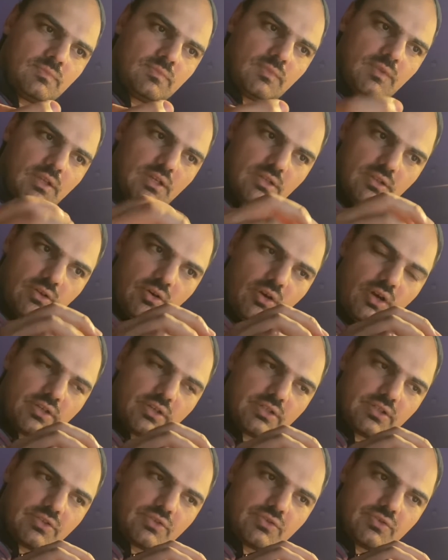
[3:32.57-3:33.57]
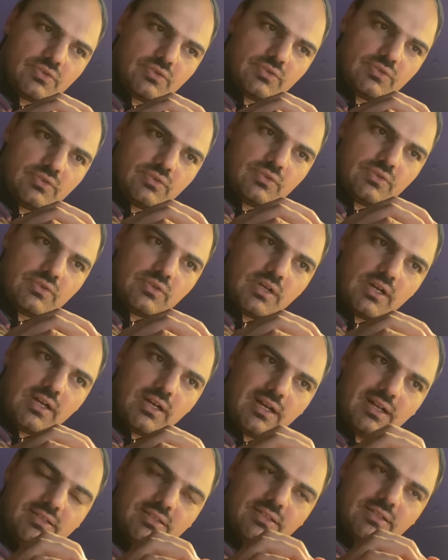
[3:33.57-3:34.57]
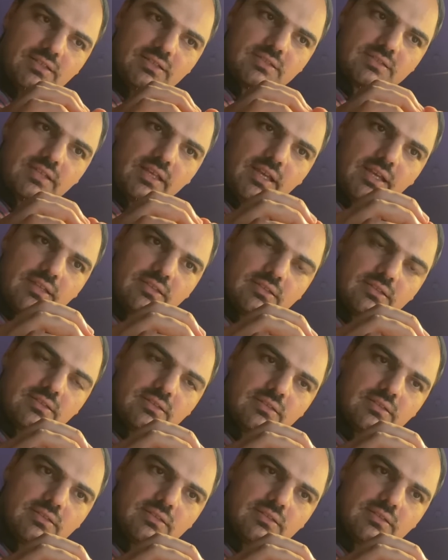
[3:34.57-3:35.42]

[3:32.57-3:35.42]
in order to understand